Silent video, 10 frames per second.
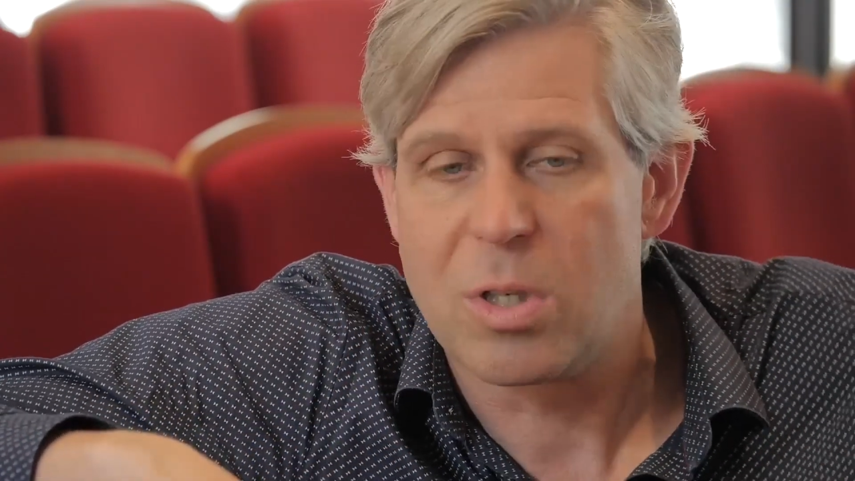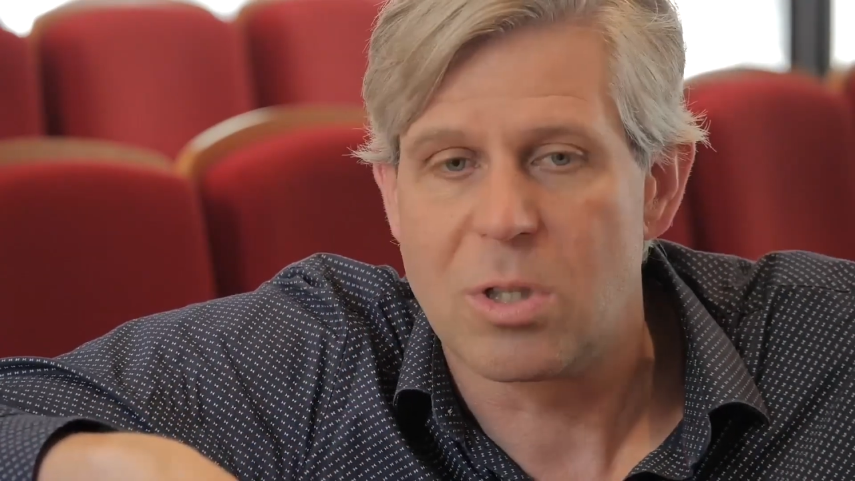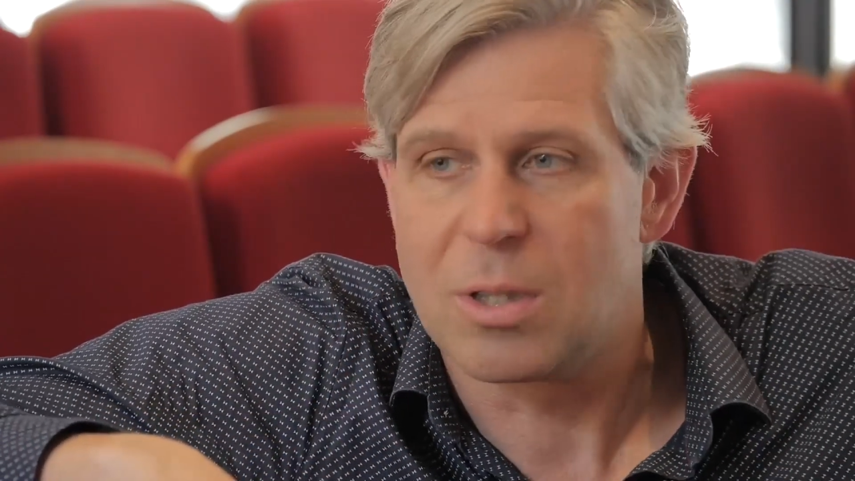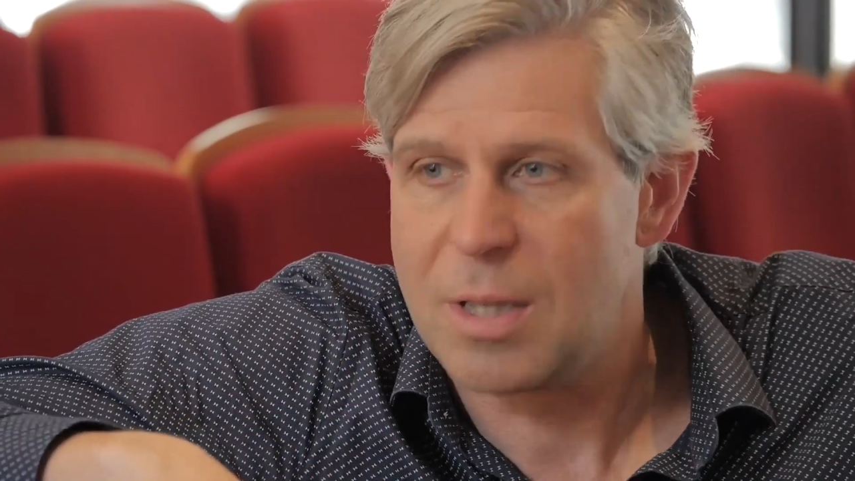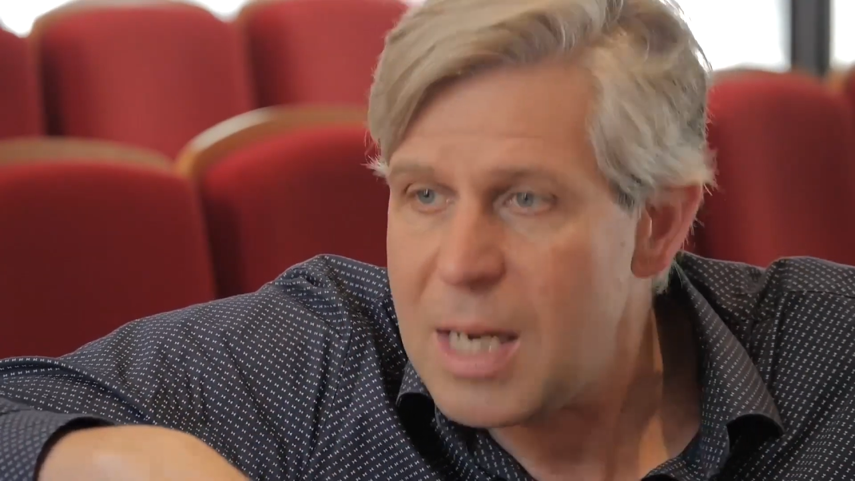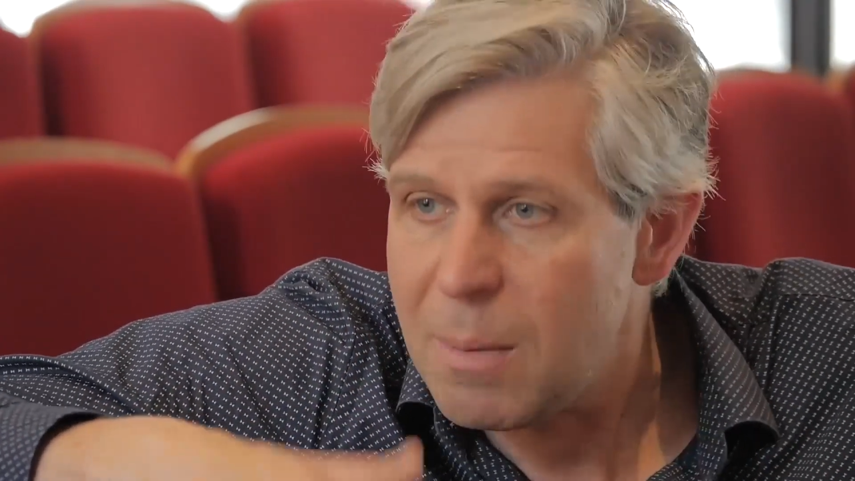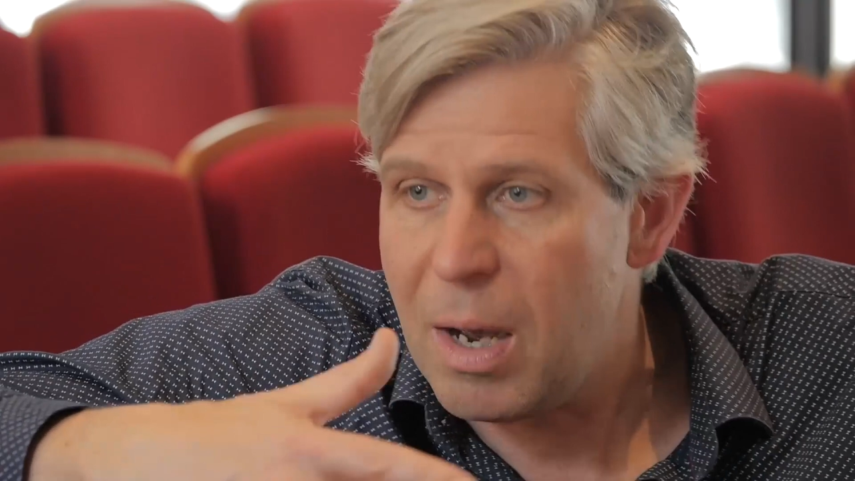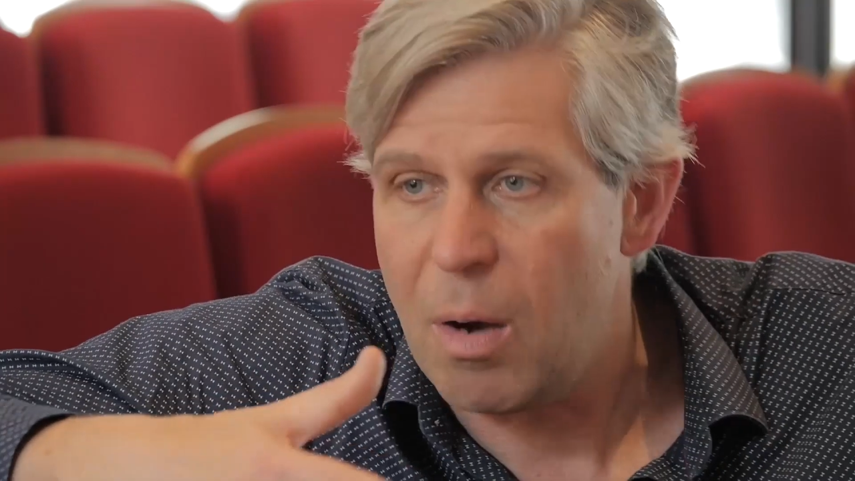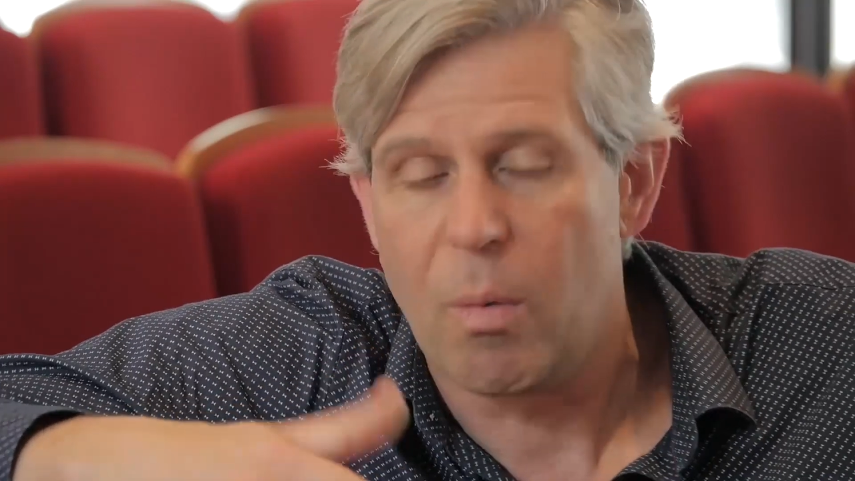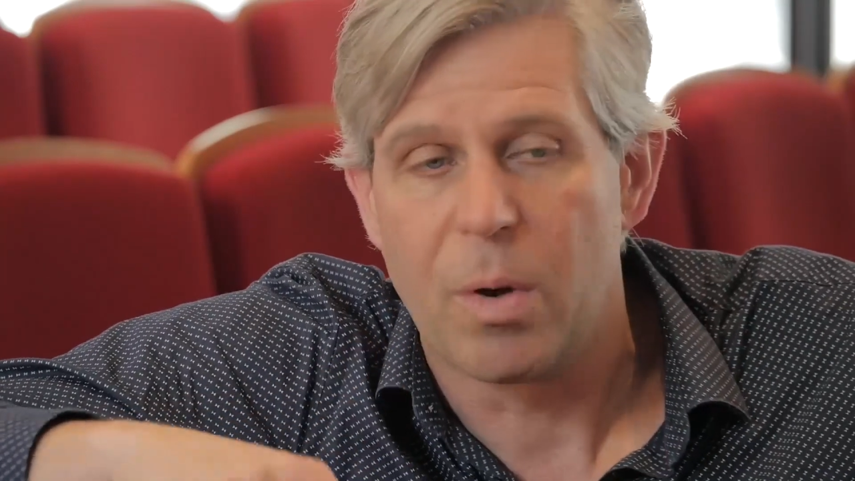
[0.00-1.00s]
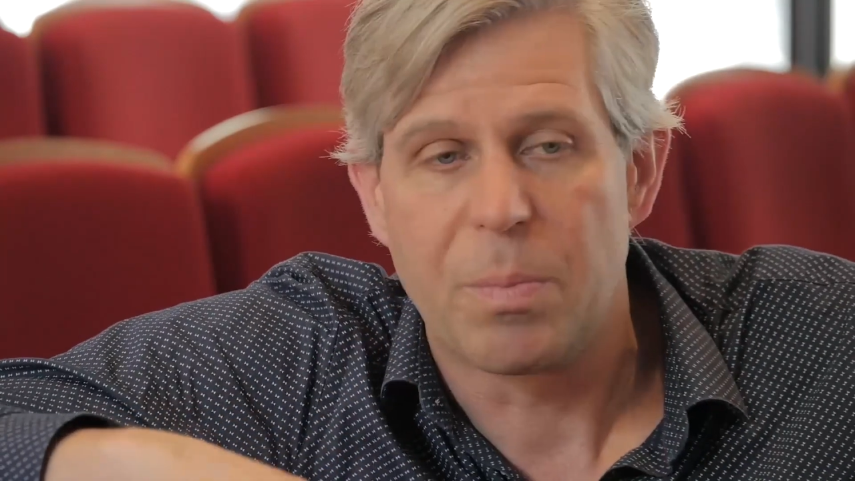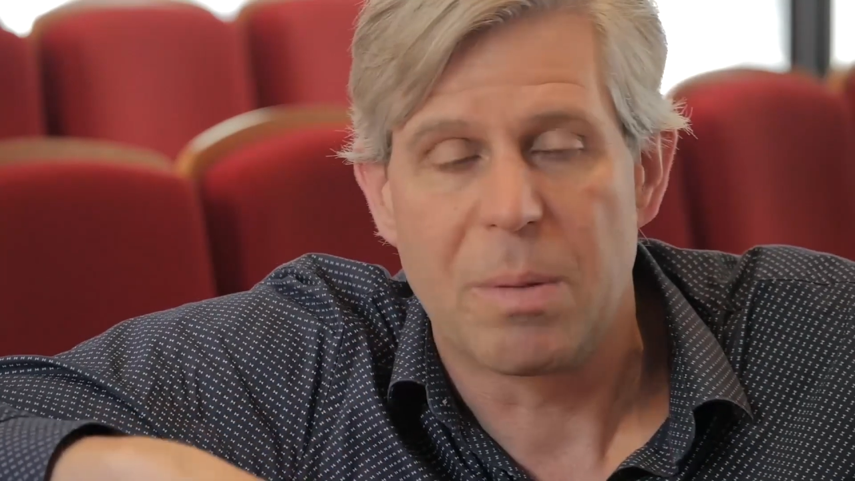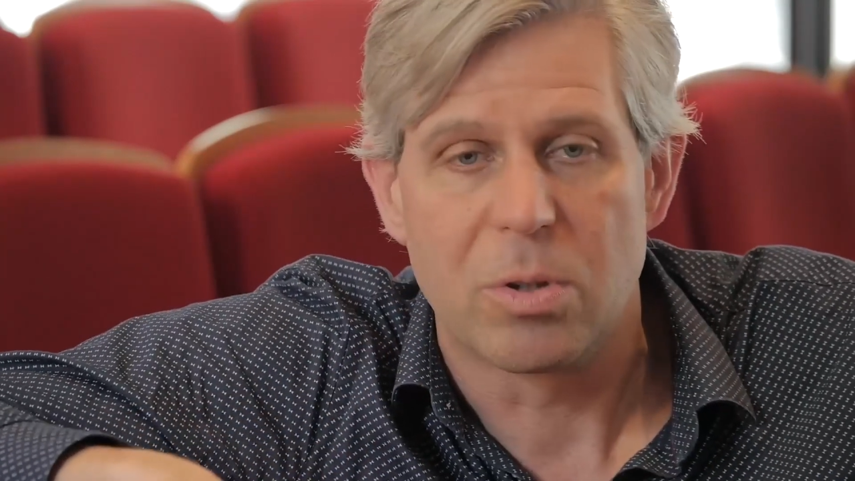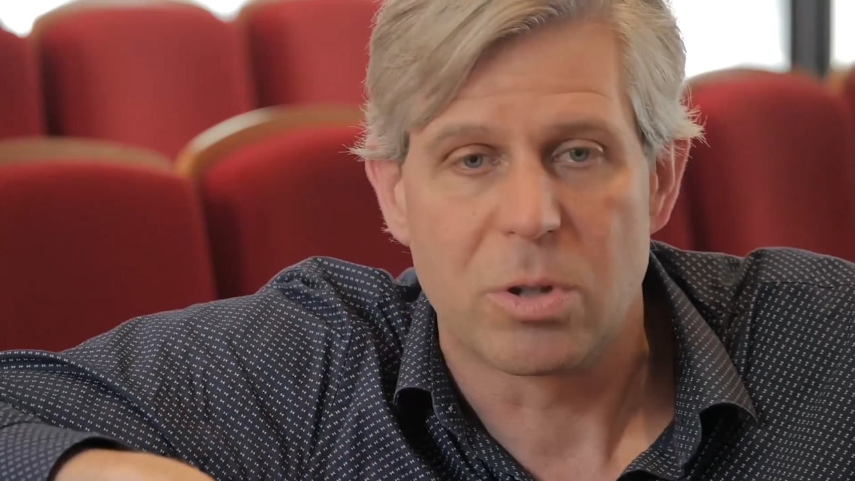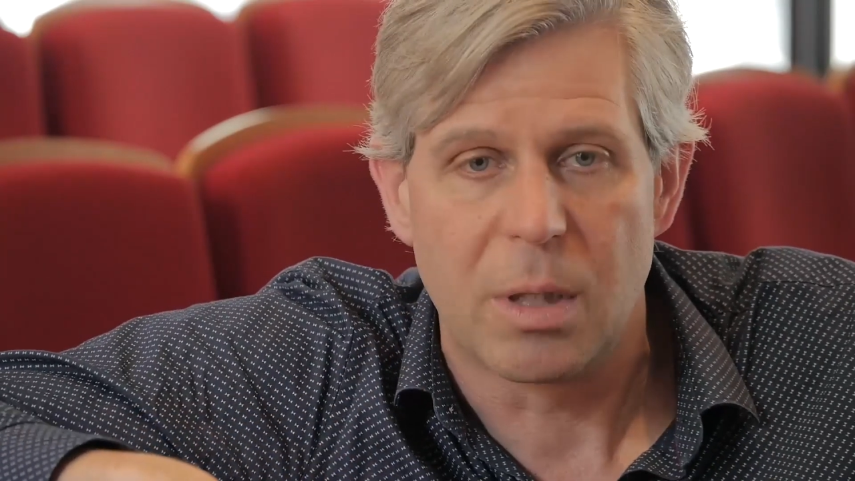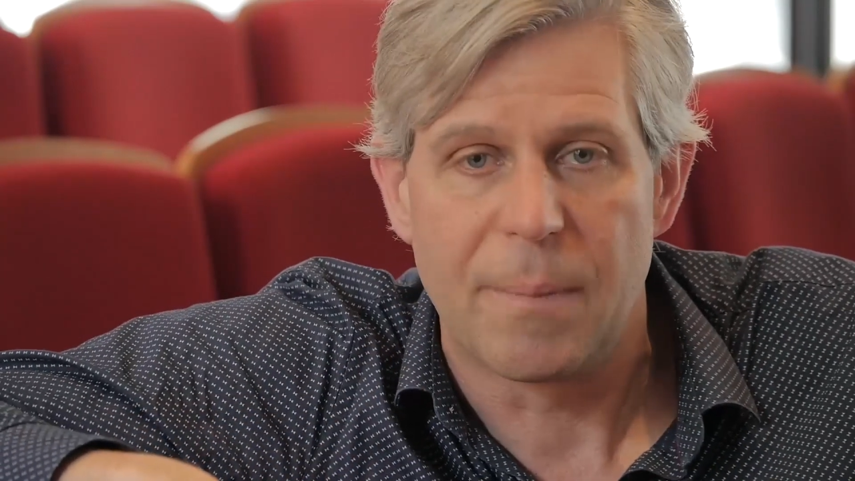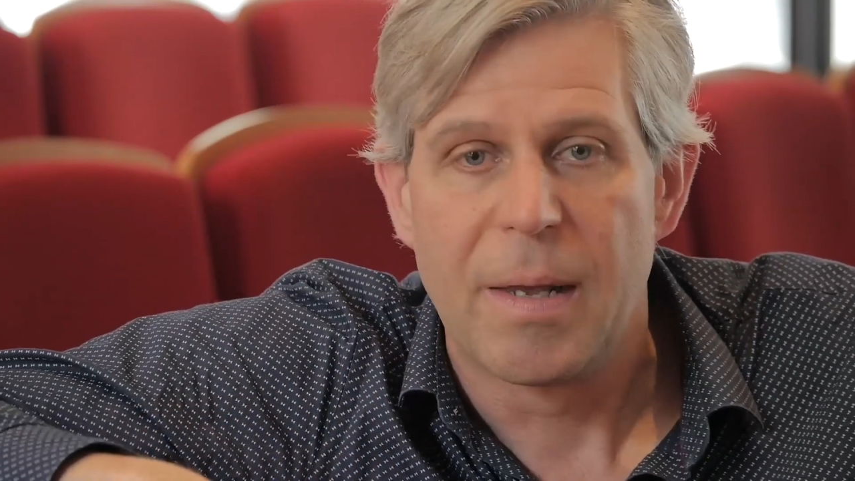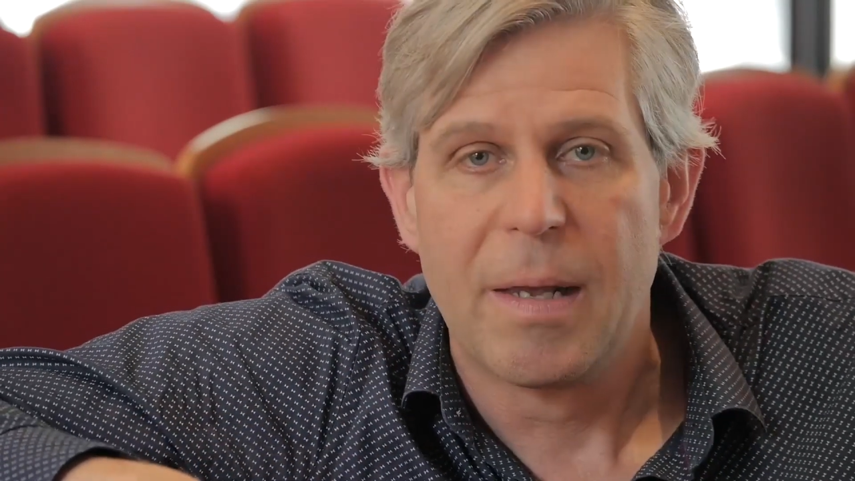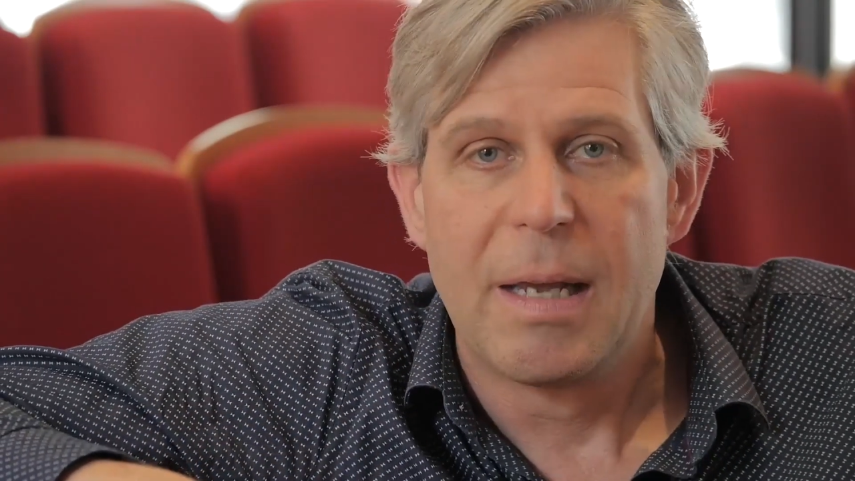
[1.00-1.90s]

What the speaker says: which to think about what people should do,